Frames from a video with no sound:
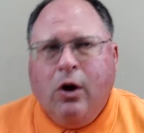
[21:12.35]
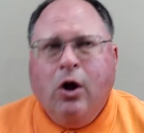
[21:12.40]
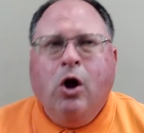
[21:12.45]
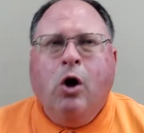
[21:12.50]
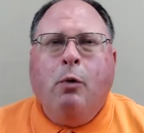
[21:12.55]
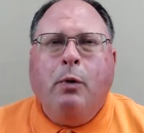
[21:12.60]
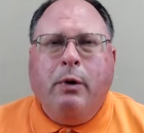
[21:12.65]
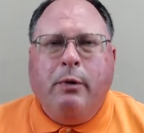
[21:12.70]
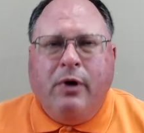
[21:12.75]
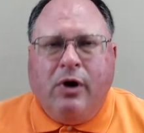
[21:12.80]

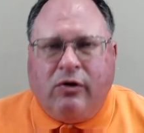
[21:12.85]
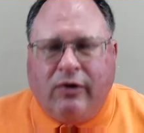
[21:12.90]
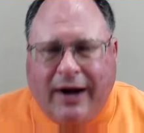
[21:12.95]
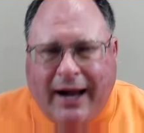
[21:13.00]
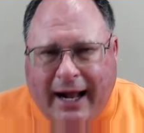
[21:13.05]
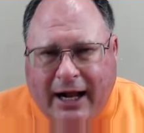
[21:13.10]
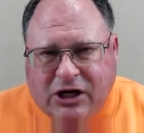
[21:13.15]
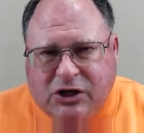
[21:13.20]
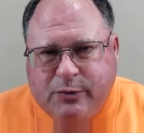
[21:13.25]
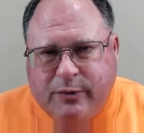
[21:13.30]
We were
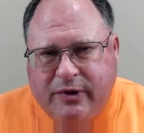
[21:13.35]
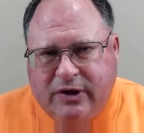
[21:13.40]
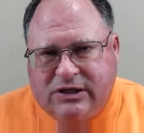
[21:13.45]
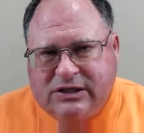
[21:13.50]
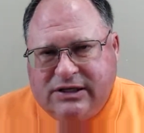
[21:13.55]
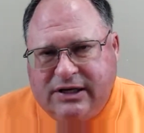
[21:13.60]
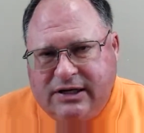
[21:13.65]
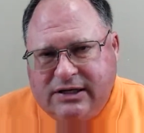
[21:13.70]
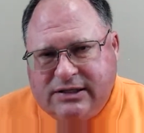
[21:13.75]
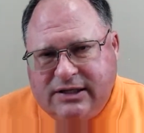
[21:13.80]
graduate
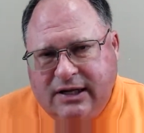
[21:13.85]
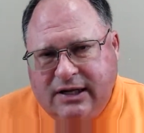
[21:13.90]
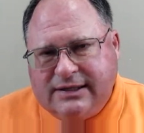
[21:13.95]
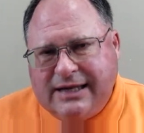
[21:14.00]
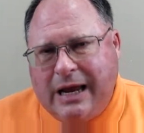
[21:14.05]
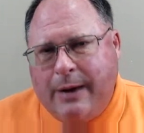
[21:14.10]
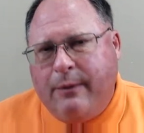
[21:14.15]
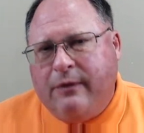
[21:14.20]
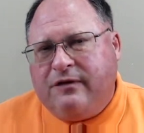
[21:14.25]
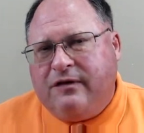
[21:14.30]
assistants. I
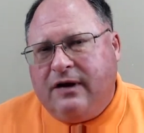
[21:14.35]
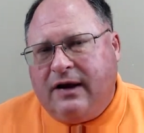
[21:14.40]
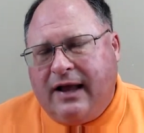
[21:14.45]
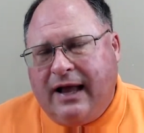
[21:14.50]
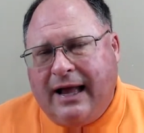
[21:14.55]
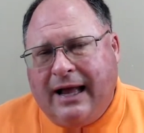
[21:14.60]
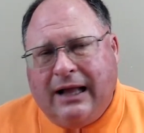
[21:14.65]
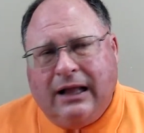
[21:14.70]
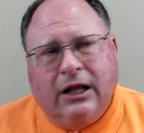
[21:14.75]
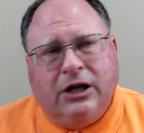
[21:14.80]
was in
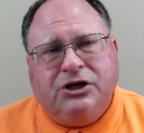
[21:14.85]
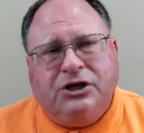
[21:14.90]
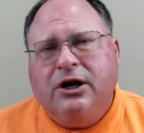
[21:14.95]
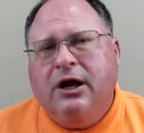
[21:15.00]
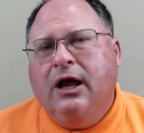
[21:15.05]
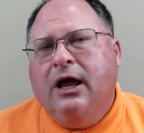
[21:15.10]
college.